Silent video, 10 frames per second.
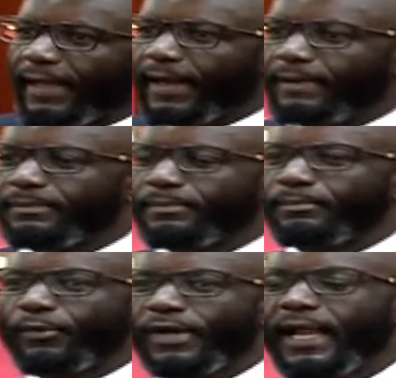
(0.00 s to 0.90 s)
they are
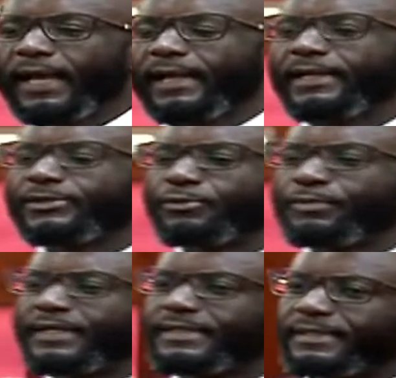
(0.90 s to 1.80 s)
more likely
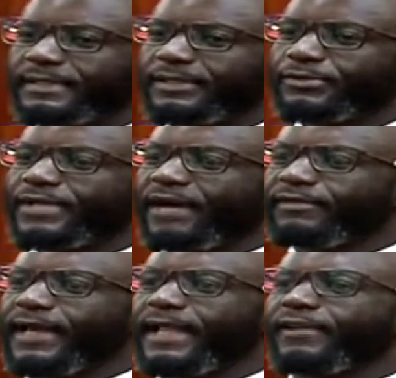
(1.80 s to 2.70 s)
to
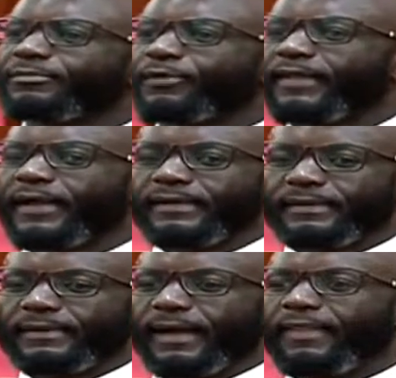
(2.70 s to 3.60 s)
serve Kenyans more
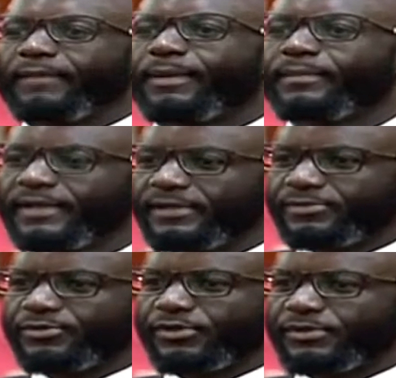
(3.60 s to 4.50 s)
than other public
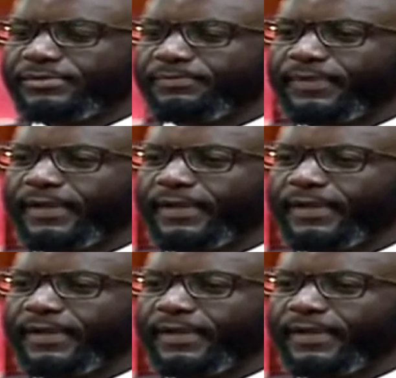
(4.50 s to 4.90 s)
institutions.